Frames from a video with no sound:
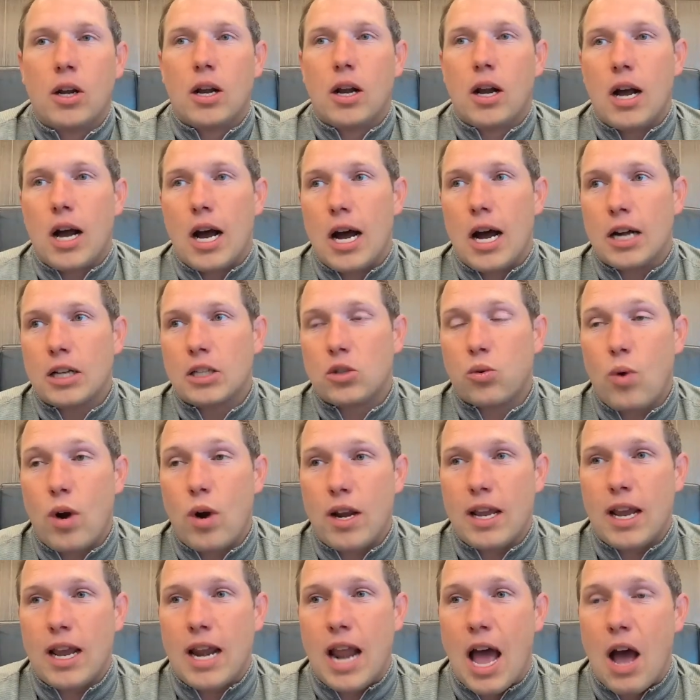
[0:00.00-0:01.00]

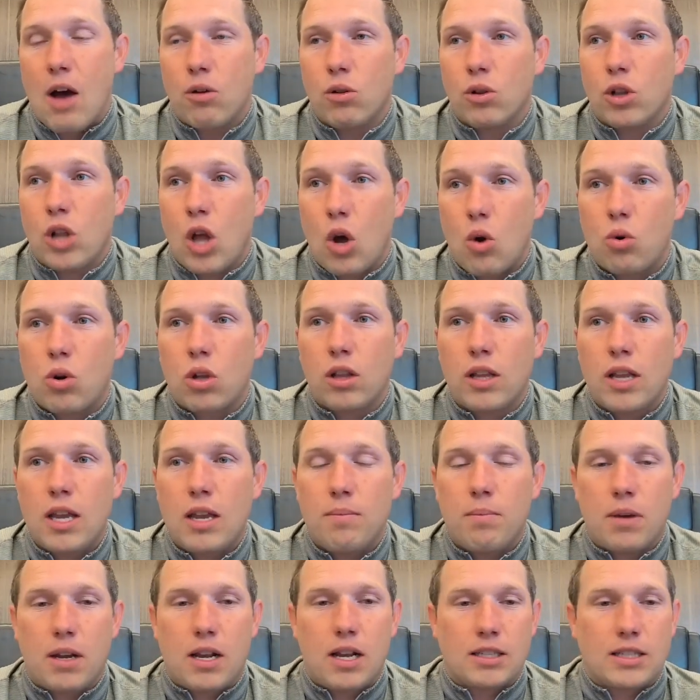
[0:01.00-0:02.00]
tweeting it out locally,
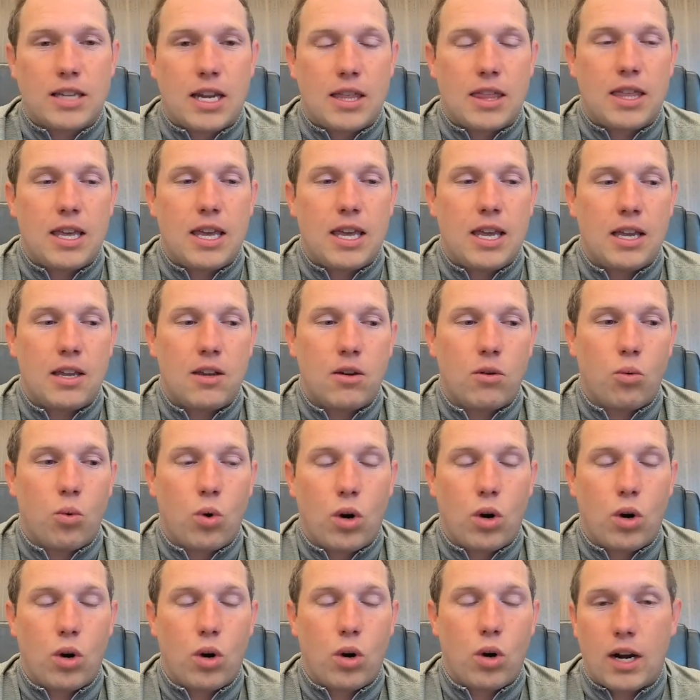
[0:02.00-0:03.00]
because I think
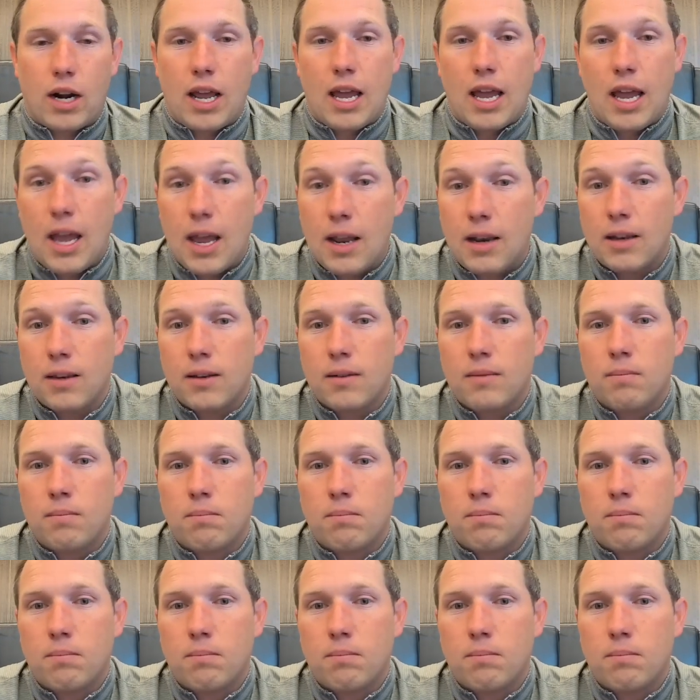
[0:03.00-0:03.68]
we're going to hit